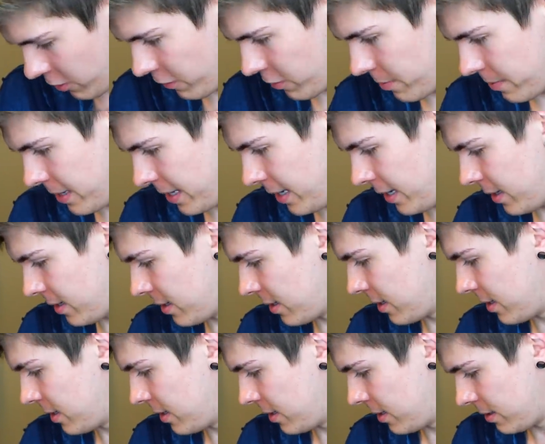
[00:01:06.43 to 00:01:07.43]
over me.
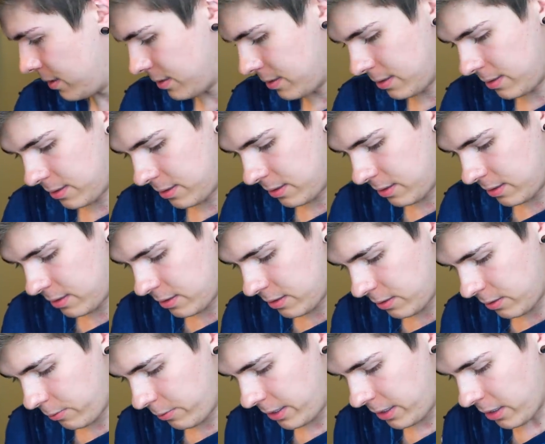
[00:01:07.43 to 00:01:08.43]

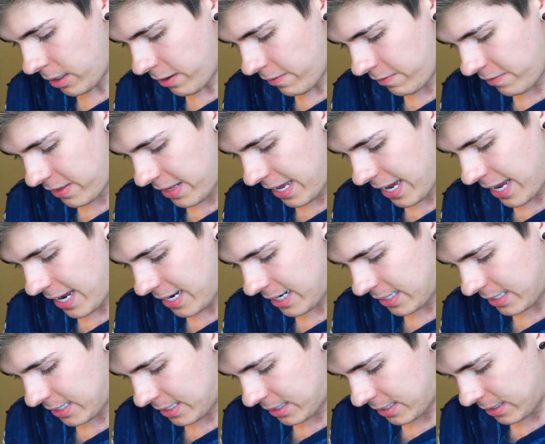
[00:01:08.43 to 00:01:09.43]
We love
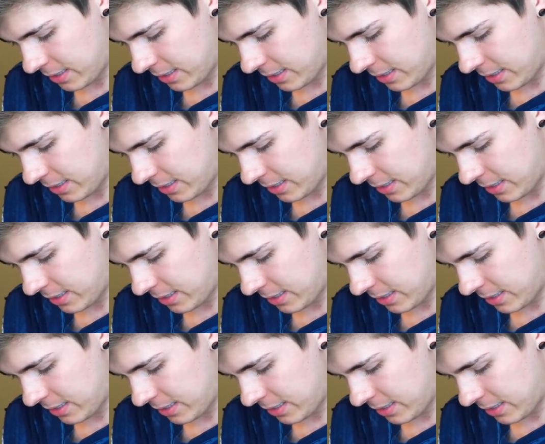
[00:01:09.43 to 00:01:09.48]
that.